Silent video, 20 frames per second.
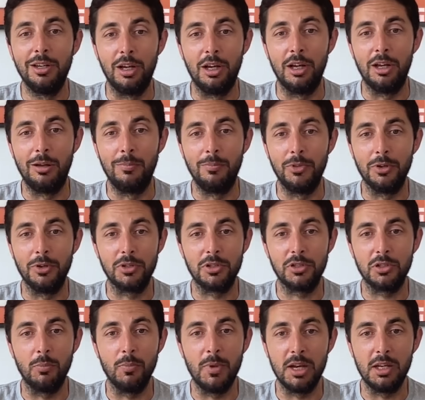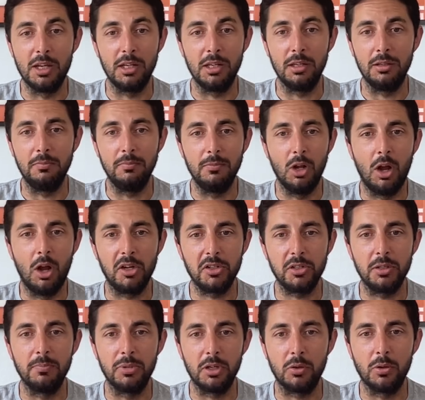um, there's so many
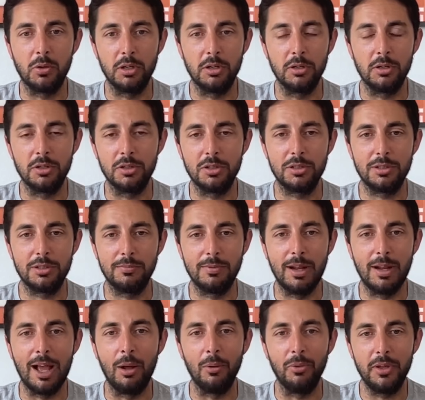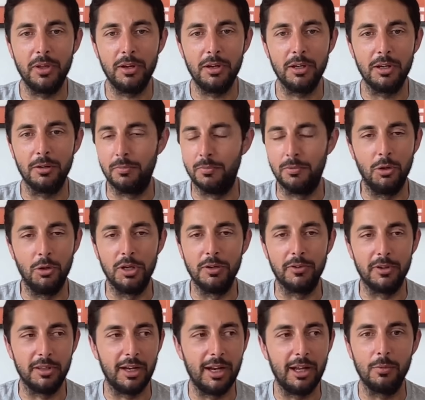awesome Bitcoiners out there, you know, no
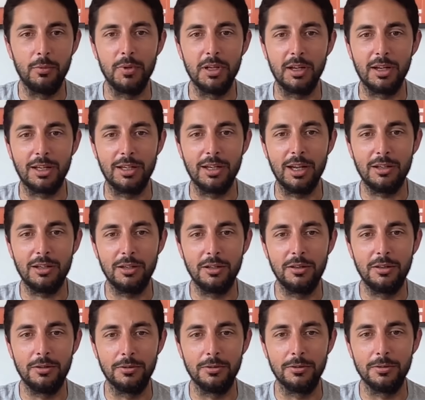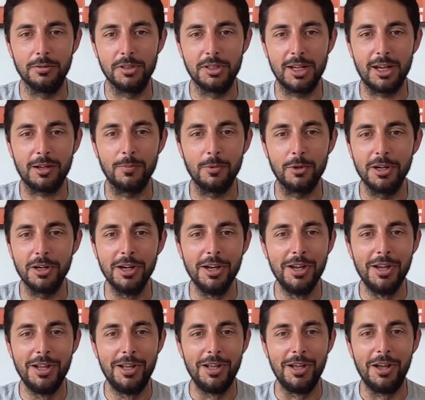different than how we got connected through Stackmore,
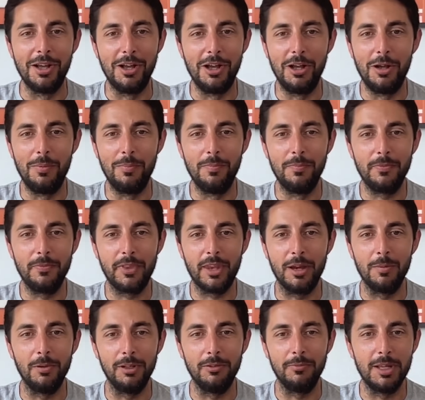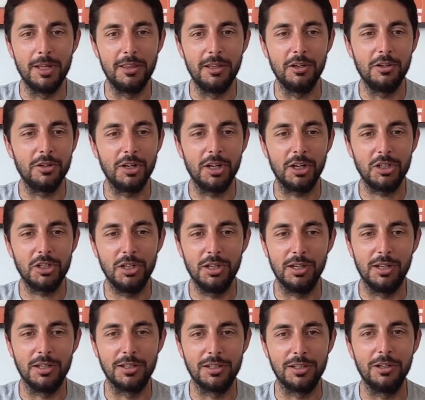um, I believe made the introduction.
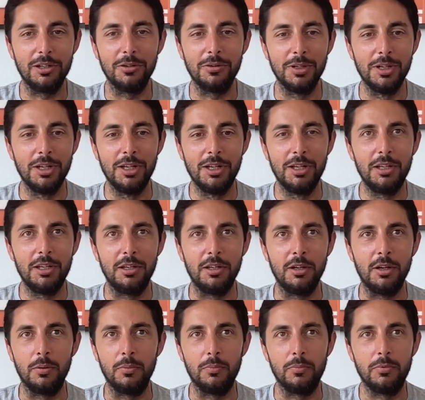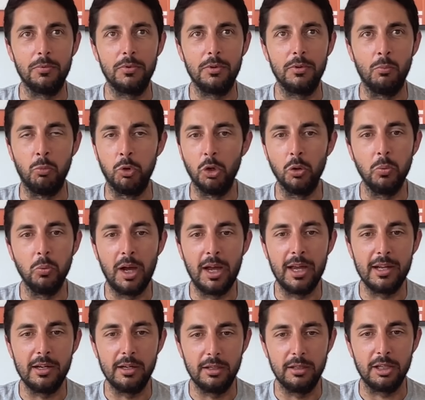And so, you know,
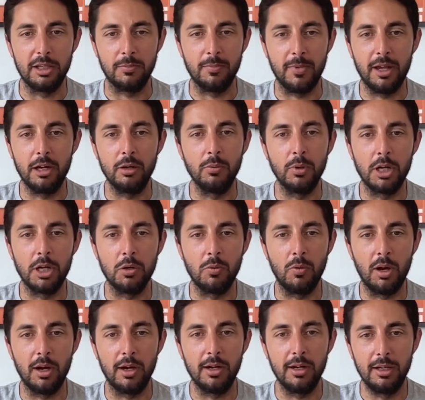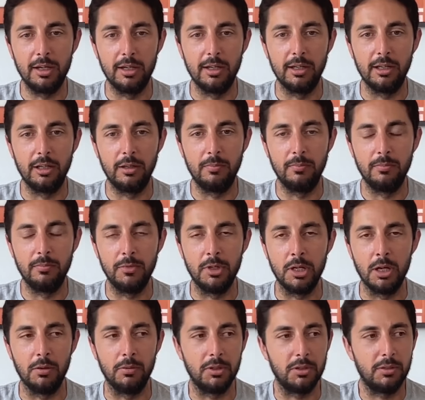worldwide, doesn't matter where you are, um, you
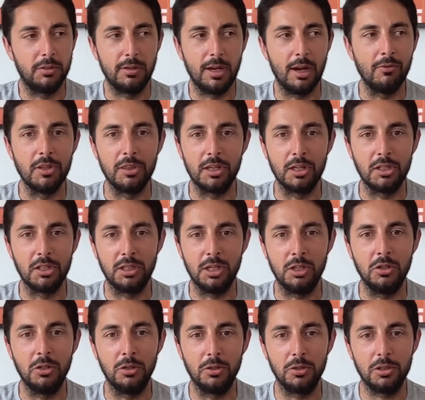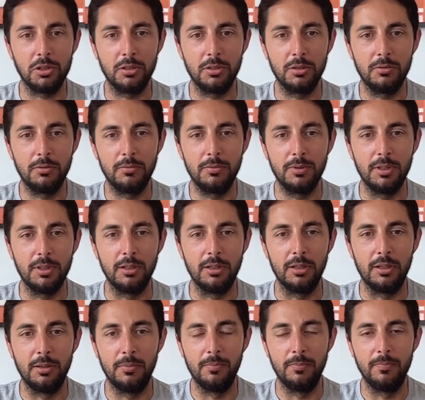know, everything's digital. So
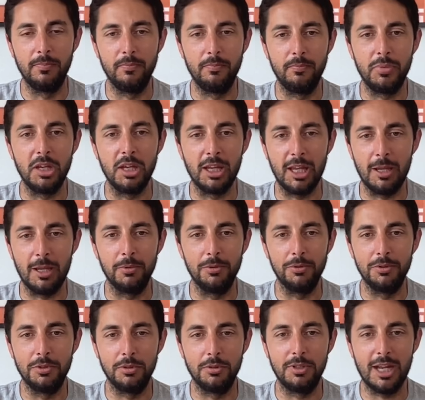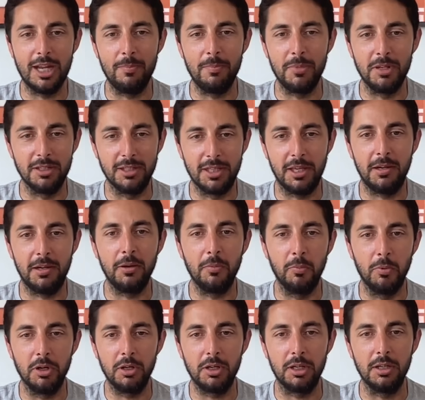um, being able to tap into that
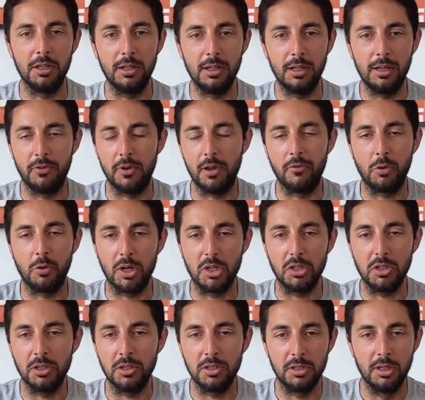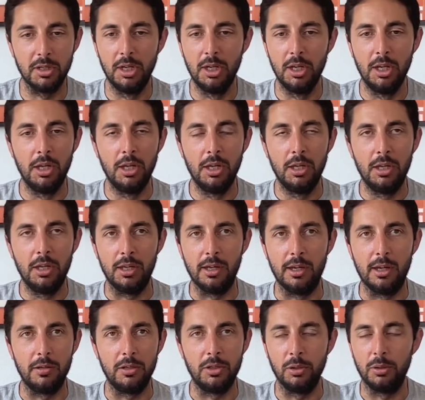network and if you have questions,
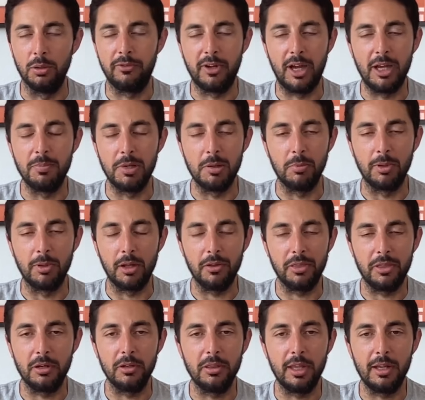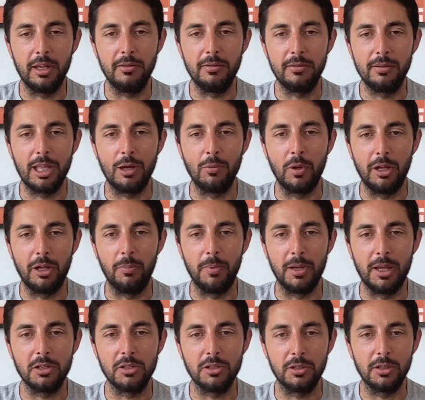uh, you'll find people out there that, that will help
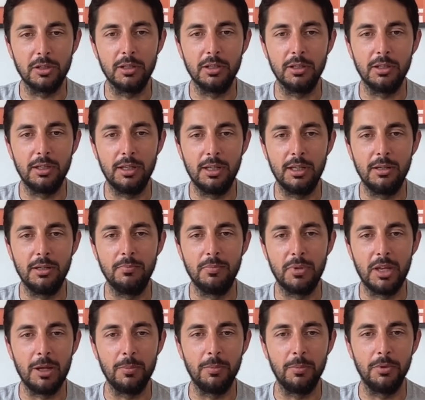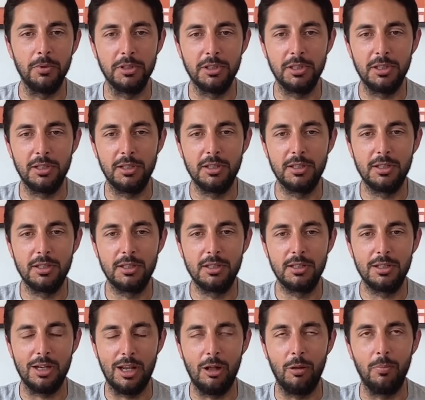answer and, and be able to,
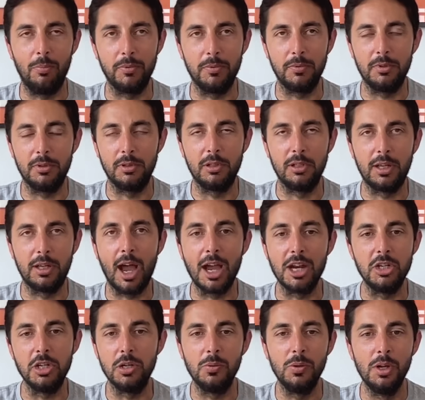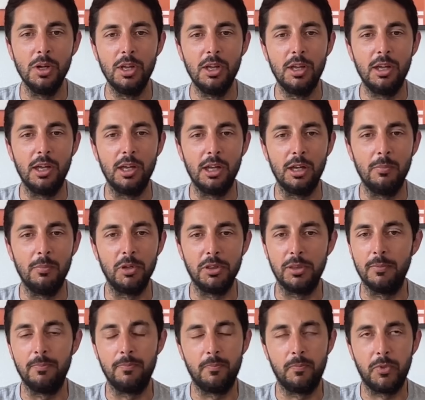to help guide you. Uh, but
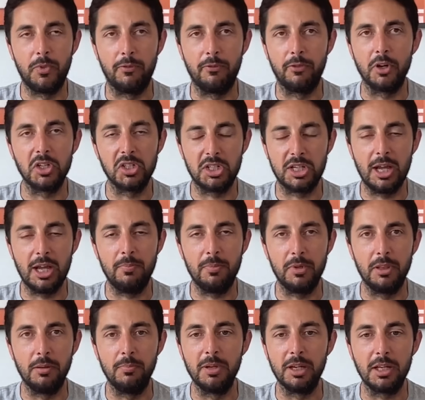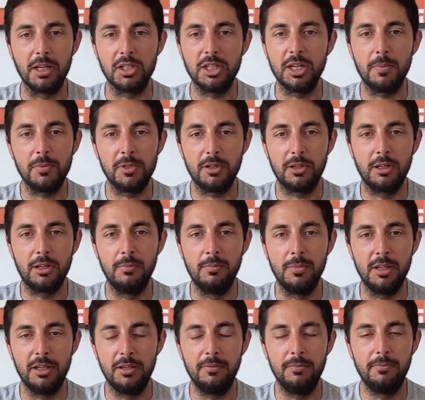the, the first step and the biggest steps are going to
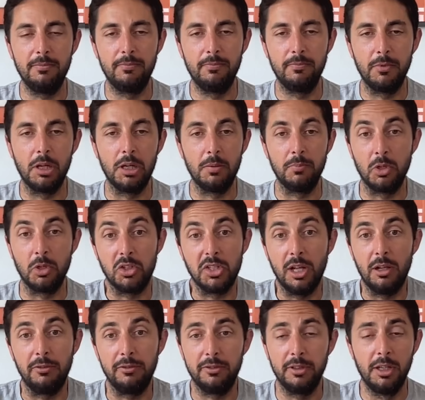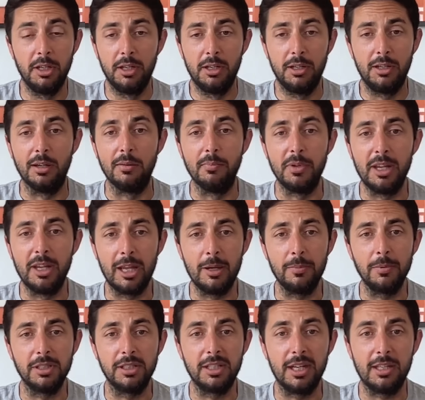be um, yourself and being
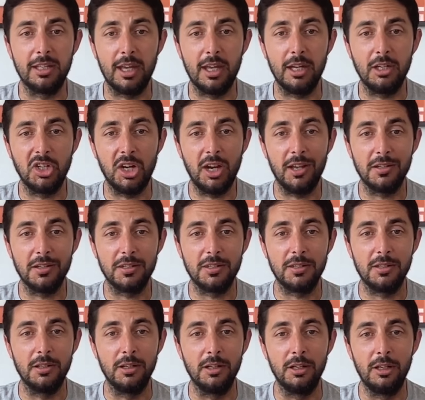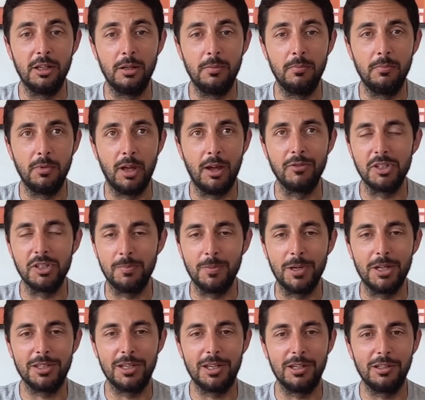able to take that chance. Um, obviously, I'm
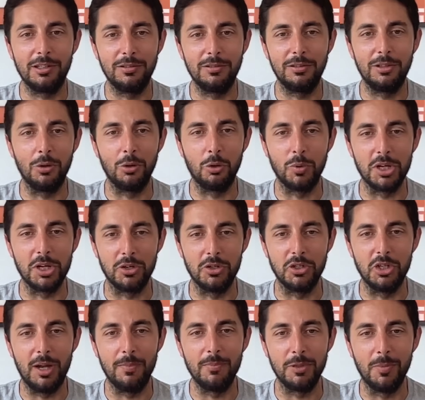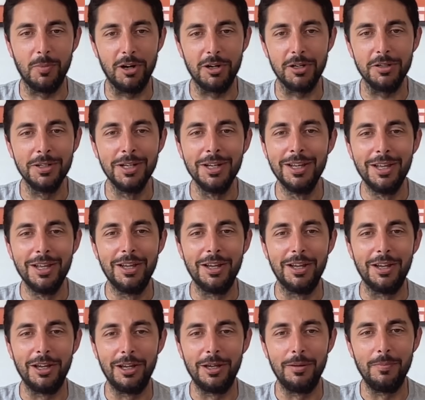not saying go quit your job tomorrow
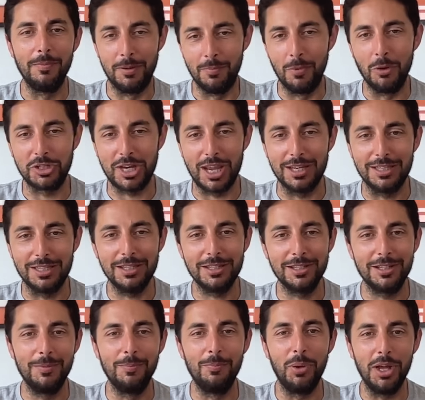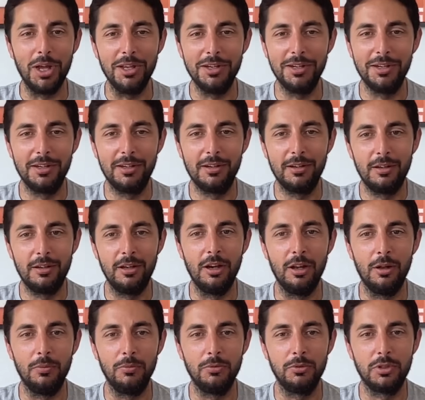um, in most cases, but you
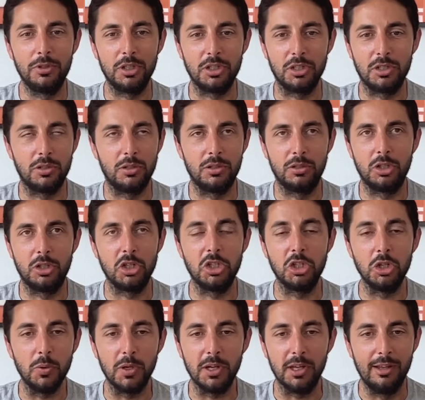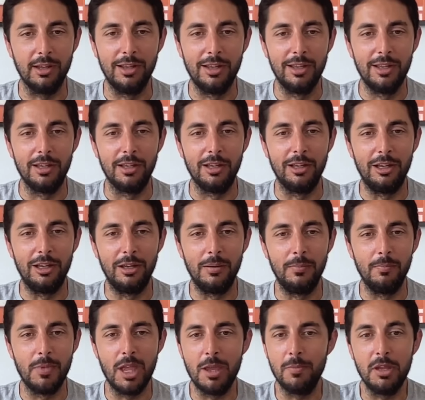know, just just do it. Uh,
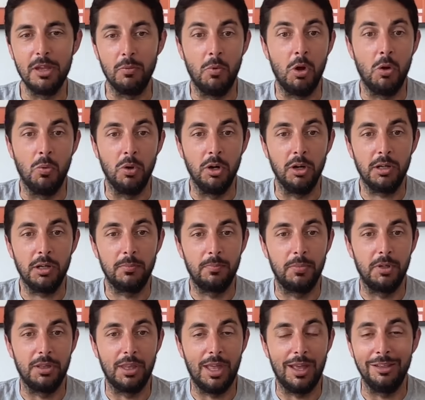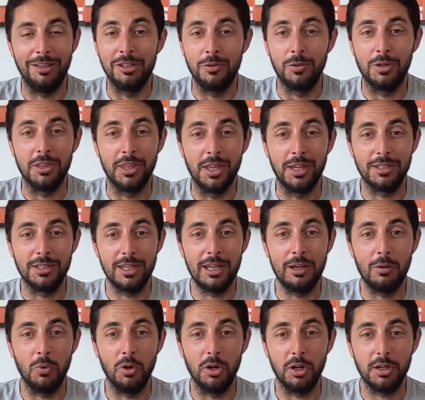maybe it won't work, but at least you could then say
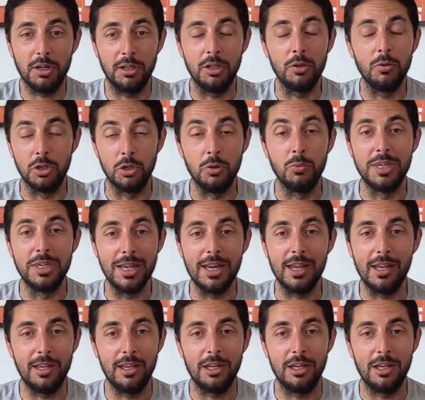it worked. You you did it.